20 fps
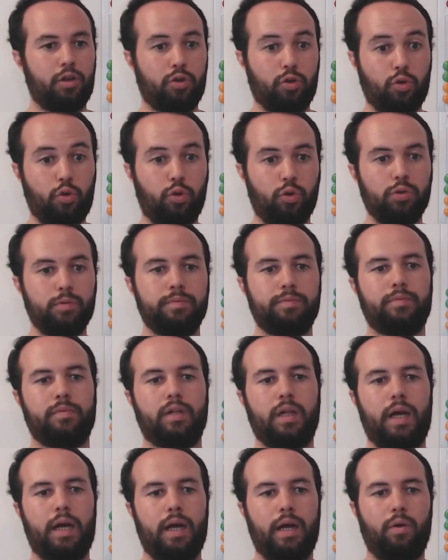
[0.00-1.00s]
Cool.
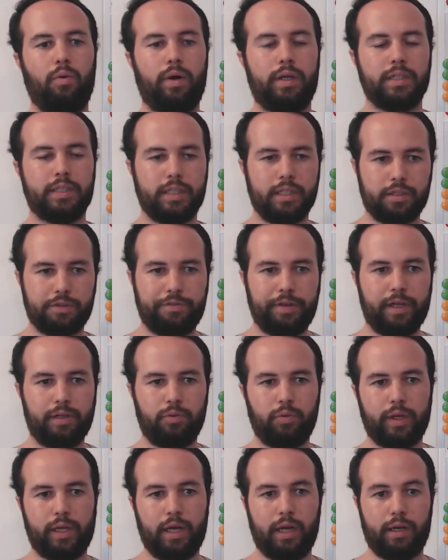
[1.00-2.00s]
Once it's failed,
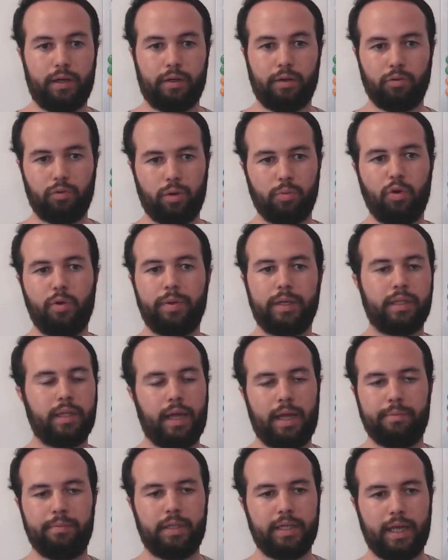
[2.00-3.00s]
we can remove it,
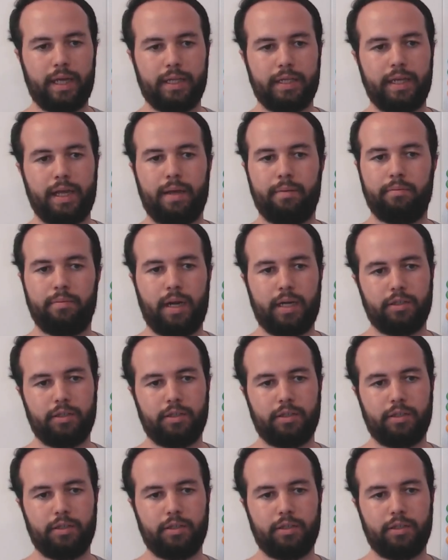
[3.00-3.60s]
MDADM